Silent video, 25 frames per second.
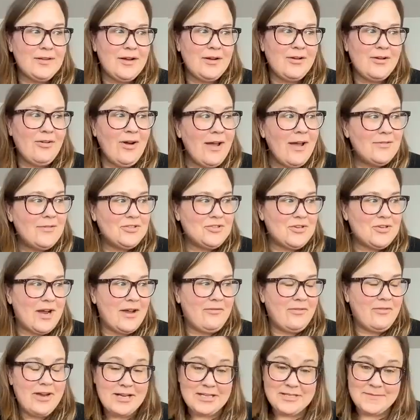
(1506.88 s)
long gravel
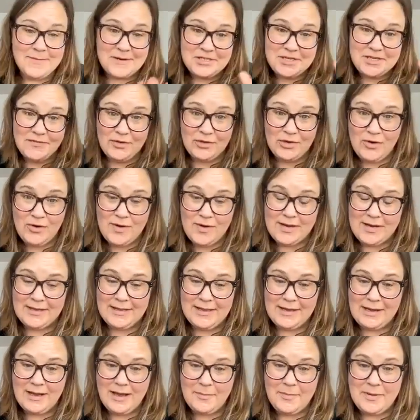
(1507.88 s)
driveway, especially if you're going
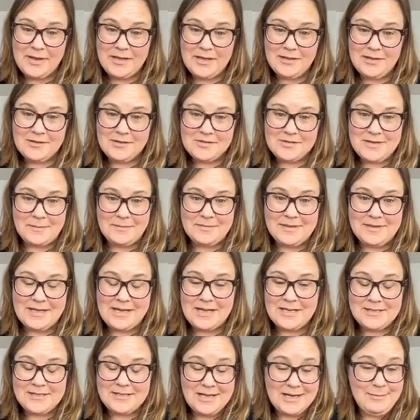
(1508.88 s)
like uphill or something,
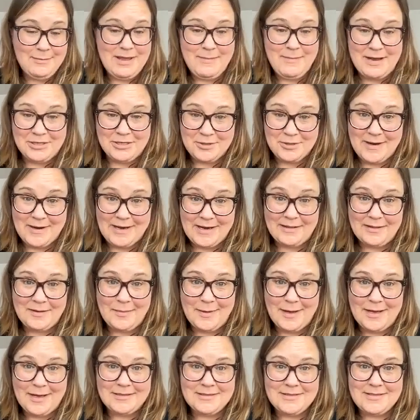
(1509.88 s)
is going to be a major pain in the
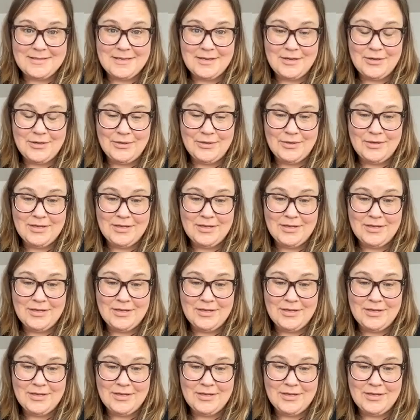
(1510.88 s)
butt. So